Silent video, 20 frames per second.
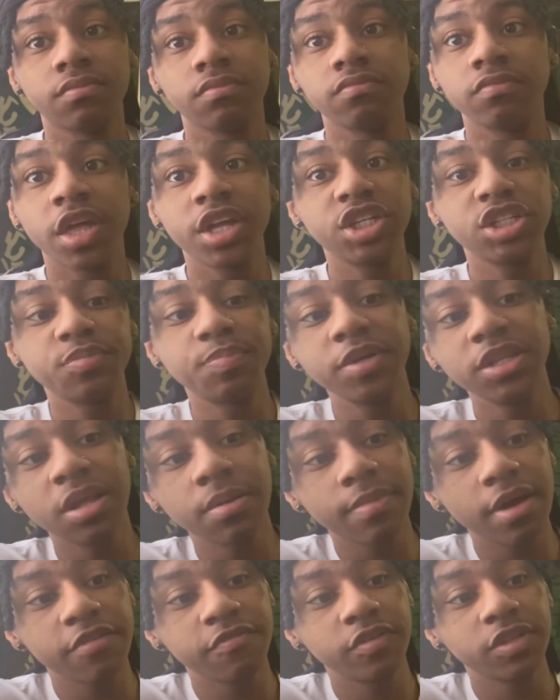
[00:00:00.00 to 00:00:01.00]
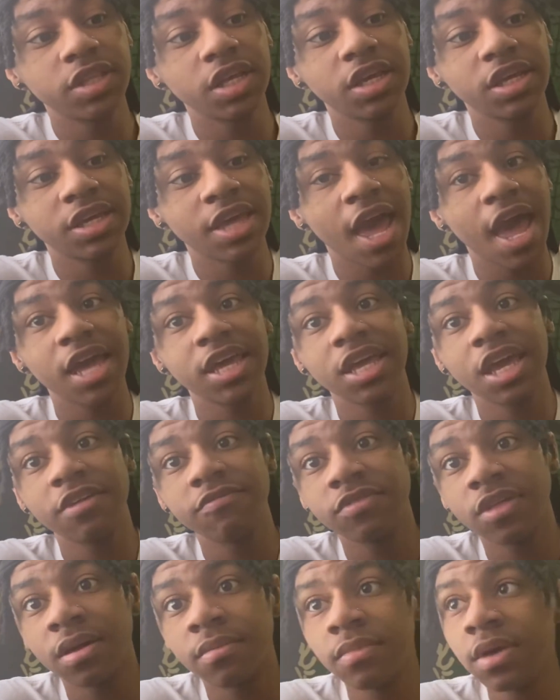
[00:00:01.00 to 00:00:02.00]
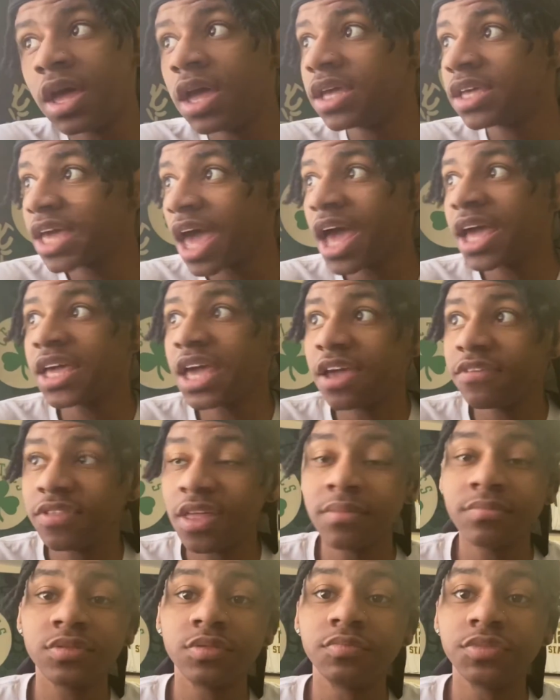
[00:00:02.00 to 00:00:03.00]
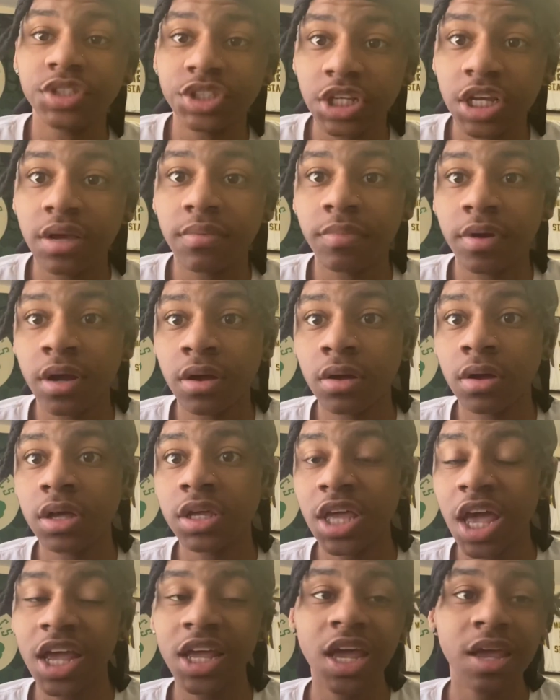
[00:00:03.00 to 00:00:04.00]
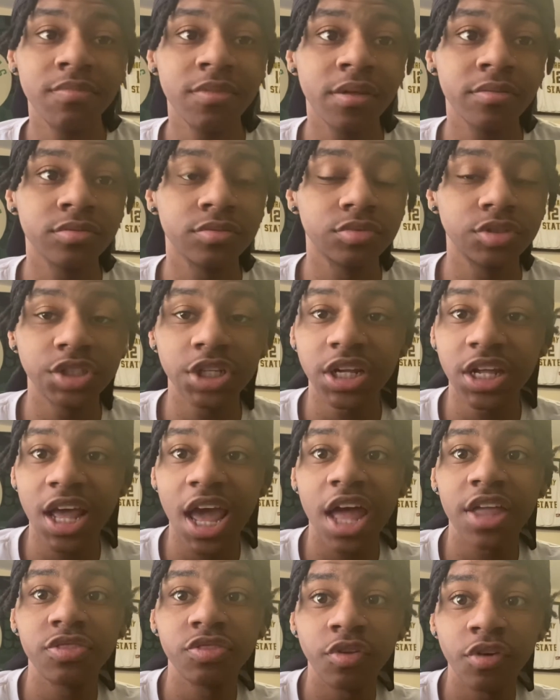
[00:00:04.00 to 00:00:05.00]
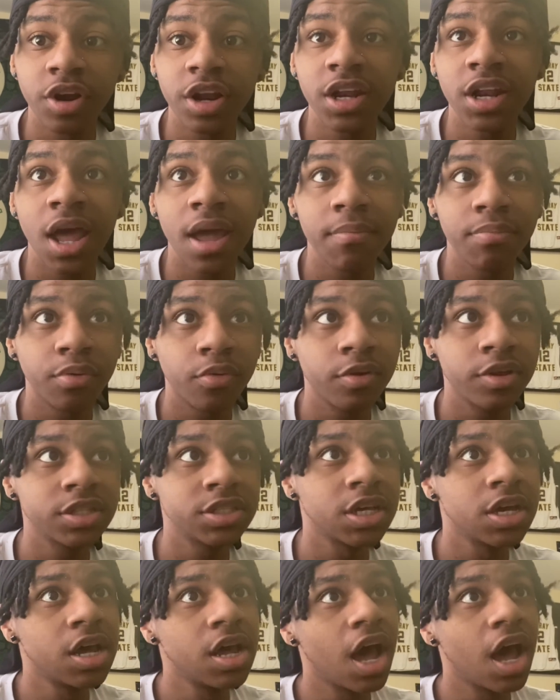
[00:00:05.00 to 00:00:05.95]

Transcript: They just beat them by 15. Cat gave them some shit, bro. Cat gave them some shit. He had 39 points.